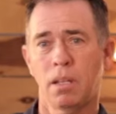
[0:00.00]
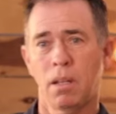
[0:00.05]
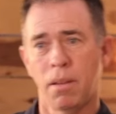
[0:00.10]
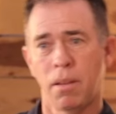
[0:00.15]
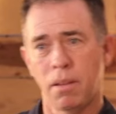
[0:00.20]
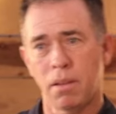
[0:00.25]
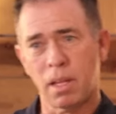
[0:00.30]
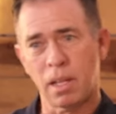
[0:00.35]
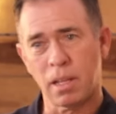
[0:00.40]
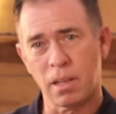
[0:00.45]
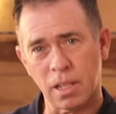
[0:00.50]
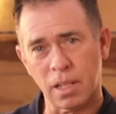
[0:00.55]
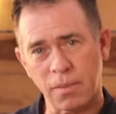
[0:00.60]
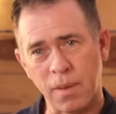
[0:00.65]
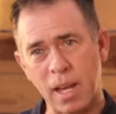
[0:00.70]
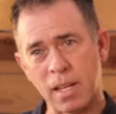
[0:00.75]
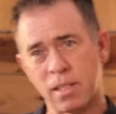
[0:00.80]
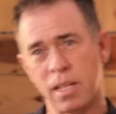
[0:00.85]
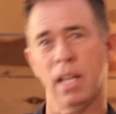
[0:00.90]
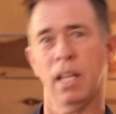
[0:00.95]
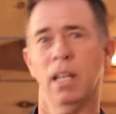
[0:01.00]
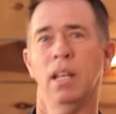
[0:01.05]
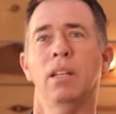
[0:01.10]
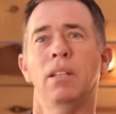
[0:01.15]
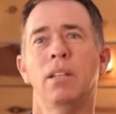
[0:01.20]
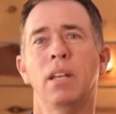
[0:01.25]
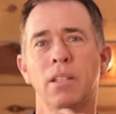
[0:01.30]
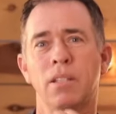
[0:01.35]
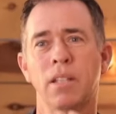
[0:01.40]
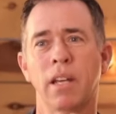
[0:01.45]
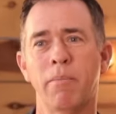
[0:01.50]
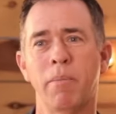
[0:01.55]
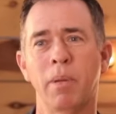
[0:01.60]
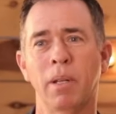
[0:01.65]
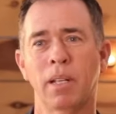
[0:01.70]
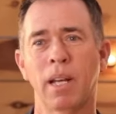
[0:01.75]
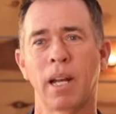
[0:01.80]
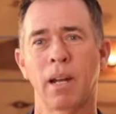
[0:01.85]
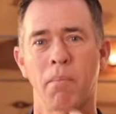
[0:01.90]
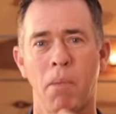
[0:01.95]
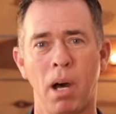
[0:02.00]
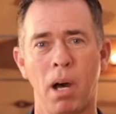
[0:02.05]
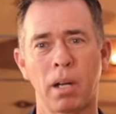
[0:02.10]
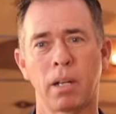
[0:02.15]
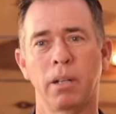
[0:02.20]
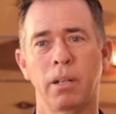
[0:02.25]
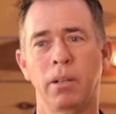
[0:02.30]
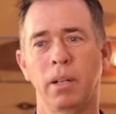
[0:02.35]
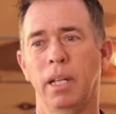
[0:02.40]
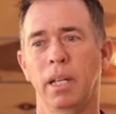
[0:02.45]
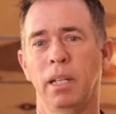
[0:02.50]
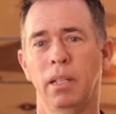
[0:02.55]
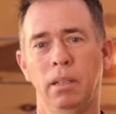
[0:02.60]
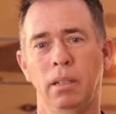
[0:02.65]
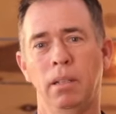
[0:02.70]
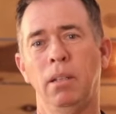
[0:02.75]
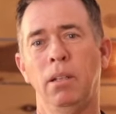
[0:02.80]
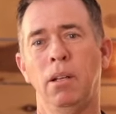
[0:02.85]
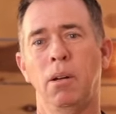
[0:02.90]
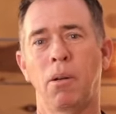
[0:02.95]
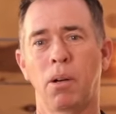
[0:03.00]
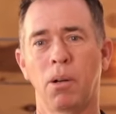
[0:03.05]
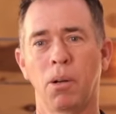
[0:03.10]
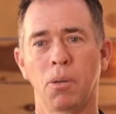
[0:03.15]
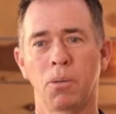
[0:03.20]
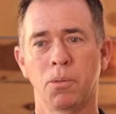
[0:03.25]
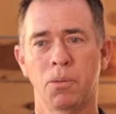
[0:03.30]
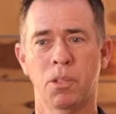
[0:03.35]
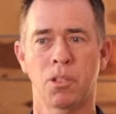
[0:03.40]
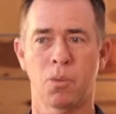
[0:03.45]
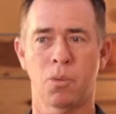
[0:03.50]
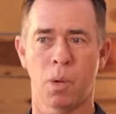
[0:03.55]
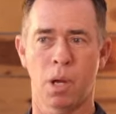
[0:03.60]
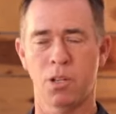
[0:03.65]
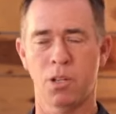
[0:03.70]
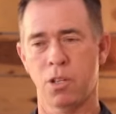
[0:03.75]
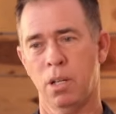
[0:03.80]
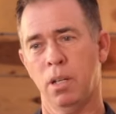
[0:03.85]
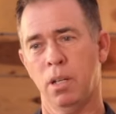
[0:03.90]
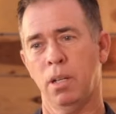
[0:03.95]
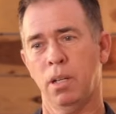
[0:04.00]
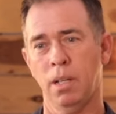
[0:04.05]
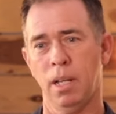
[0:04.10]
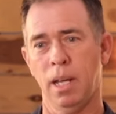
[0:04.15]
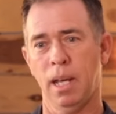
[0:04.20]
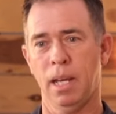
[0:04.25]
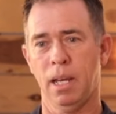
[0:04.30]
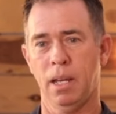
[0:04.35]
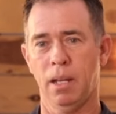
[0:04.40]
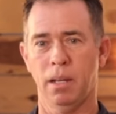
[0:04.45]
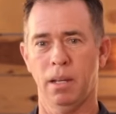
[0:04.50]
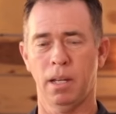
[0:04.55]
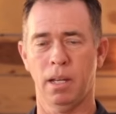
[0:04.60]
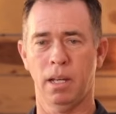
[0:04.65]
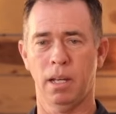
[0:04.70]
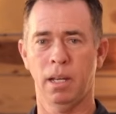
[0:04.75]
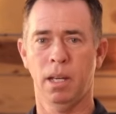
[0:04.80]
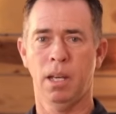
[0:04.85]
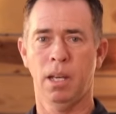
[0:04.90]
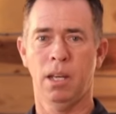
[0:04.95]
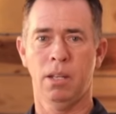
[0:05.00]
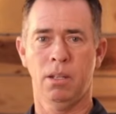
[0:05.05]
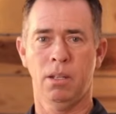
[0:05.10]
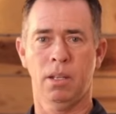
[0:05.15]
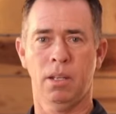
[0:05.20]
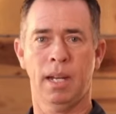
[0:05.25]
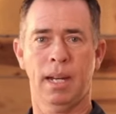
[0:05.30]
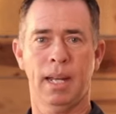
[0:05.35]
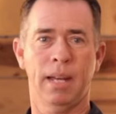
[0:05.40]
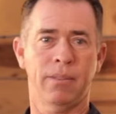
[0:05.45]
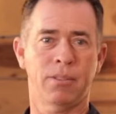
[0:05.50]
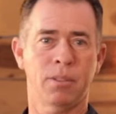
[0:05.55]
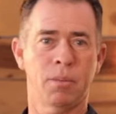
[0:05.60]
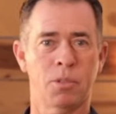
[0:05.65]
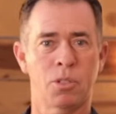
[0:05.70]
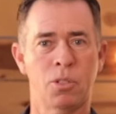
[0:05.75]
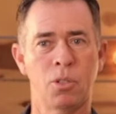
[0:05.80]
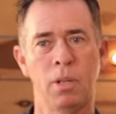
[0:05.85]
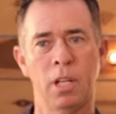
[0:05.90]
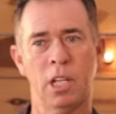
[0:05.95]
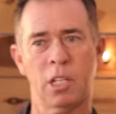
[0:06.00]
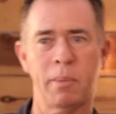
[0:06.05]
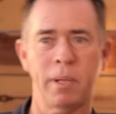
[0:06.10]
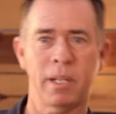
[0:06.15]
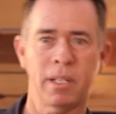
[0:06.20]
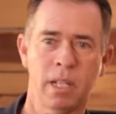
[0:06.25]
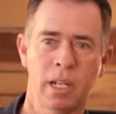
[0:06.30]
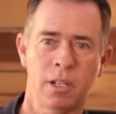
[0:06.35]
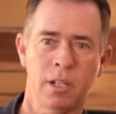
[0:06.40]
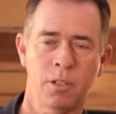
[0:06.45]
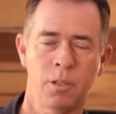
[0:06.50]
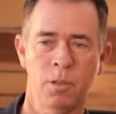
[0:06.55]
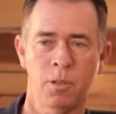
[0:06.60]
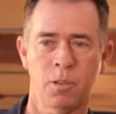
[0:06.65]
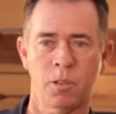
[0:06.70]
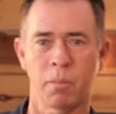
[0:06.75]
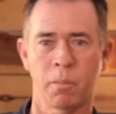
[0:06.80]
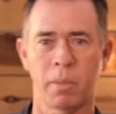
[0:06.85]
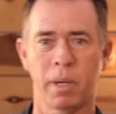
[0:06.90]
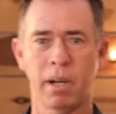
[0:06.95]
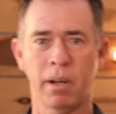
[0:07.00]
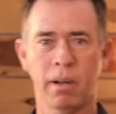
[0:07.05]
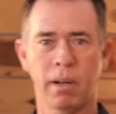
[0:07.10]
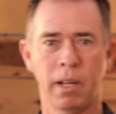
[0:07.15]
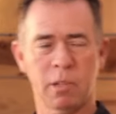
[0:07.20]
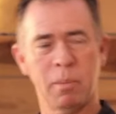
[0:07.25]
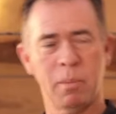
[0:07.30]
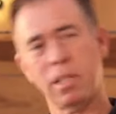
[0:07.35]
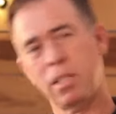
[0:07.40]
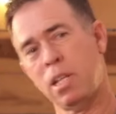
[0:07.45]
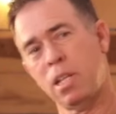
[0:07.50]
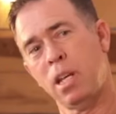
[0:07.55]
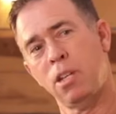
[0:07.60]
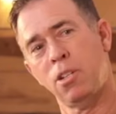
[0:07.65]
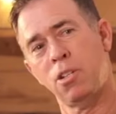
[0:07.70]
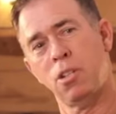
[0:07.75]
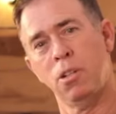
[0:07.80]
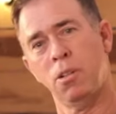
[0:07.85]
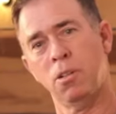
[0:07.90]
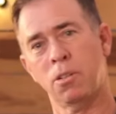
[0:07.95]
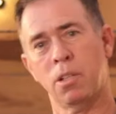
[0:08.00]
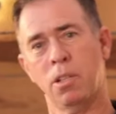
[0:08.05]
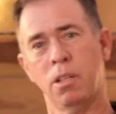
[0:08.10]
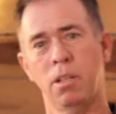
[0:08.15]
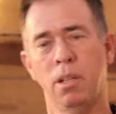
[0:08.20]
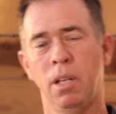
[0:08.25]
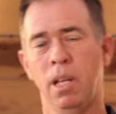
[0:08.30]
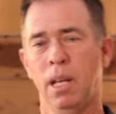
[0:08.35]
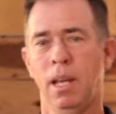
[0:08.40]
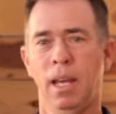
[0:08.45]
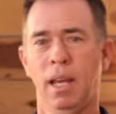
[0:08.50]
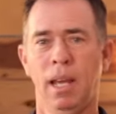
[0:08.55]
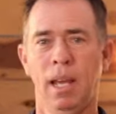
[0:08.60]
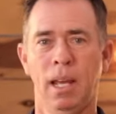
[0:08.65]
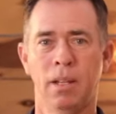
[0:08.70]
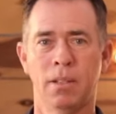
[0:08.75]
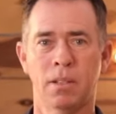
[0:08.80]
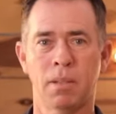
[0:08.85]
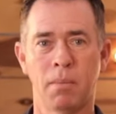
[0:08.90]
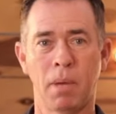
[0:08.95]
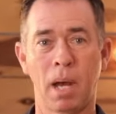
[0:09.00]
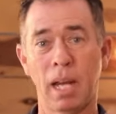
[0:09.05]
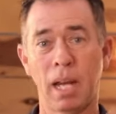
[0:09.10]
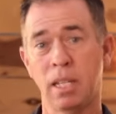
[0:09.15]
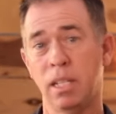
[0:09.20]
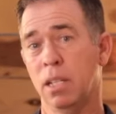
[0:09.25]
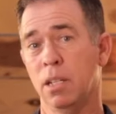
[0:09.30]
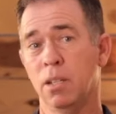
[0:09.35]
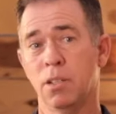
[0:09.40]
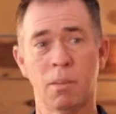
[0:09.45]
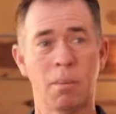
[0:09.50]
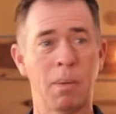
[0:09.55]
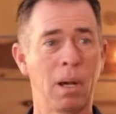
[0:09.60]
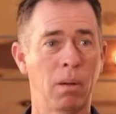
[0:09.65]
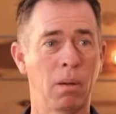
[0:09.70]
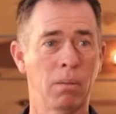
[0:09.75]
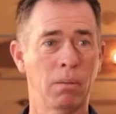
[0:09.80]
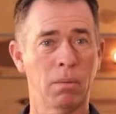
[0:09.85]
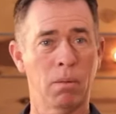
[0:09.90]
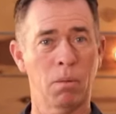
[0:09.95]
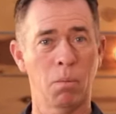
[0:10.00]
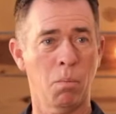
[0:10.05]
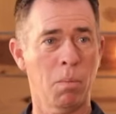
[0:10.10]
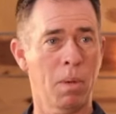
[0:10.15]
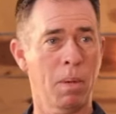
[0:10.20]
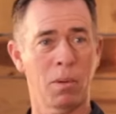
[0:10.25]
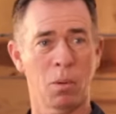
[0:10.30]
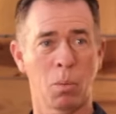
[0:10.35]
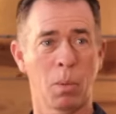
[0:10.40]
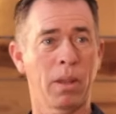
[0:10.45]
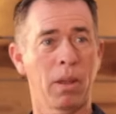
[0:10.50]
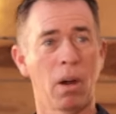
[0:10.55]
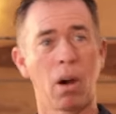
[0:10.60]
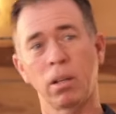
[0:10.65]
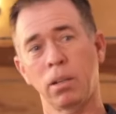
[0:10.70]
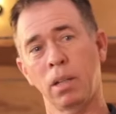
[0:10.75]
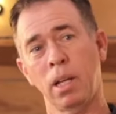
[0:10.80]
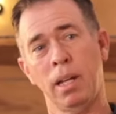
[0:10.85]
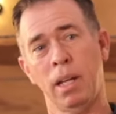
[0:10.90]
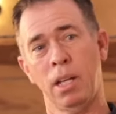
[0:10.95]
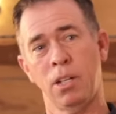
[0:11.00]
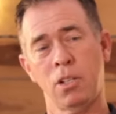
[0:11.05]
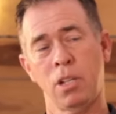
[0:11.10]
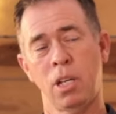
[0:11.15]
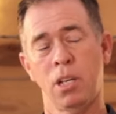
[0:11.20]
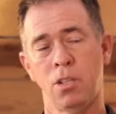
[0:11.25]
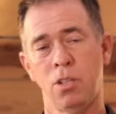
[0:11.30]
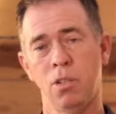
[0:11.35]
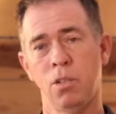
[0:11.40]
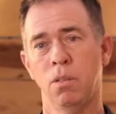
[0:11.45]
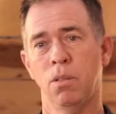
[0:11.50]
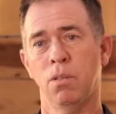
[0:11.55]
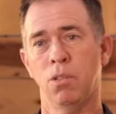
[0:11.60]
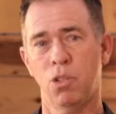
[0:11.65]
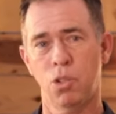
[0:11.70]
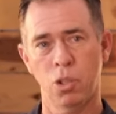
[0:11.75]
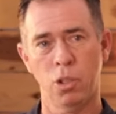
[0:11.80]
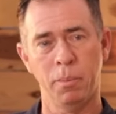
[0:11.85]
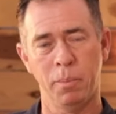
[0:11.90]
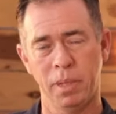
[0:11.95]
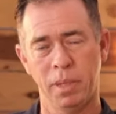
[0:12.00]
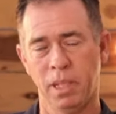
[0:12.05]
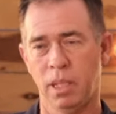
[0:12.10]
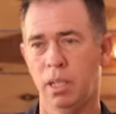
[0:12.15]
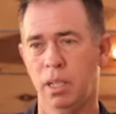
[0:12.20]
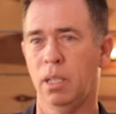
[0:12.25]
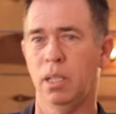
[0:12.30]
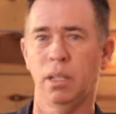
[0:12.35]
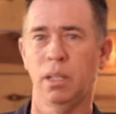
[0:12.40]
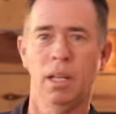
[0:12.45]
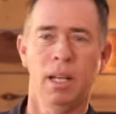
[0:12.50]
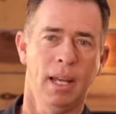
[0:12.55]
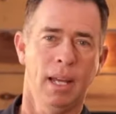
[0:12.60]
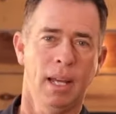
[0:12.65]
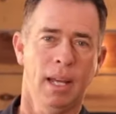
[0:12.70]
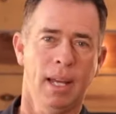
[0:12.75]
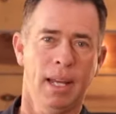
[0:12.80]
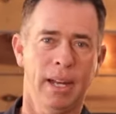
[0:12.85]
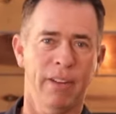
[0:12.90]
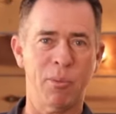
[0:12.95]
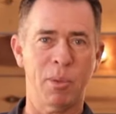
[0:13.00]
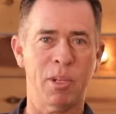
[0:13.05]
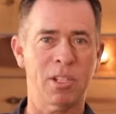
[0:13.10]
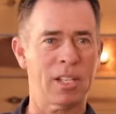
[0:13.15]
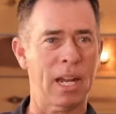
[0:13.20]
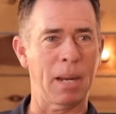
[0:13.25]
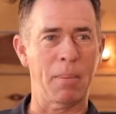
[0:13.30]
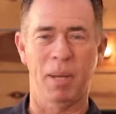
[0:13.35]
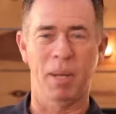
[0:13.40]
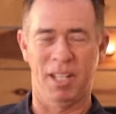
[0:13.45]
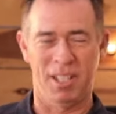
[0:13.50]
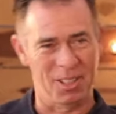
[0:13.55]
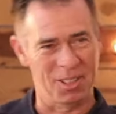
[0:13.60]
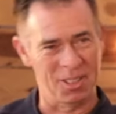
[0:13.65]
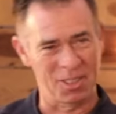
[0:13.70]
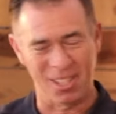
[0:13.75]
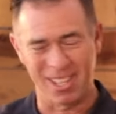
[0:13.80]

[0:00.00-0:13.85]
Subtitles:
That's fascinating. As I've been kind of monitoring, you know, our own situation, and you kind of have some student expectations, some parent expectations, and some ideas about maybe the way online education should be, and everybody's got opinions.